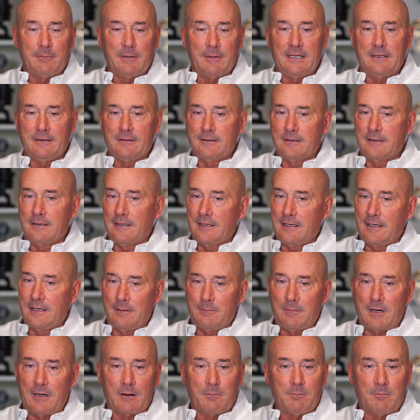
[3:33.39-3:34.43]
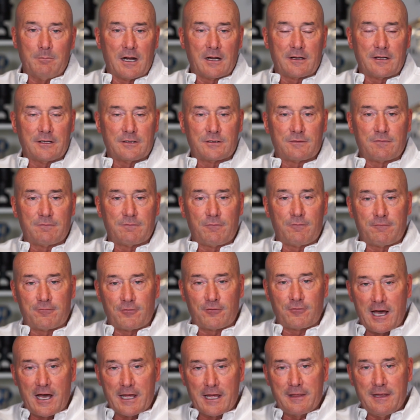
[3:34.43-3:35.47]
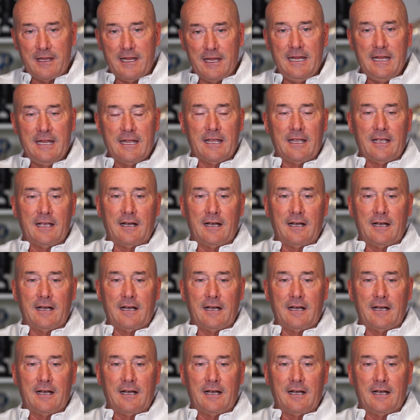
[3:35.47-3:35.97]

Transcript: I mean, are markets frothy?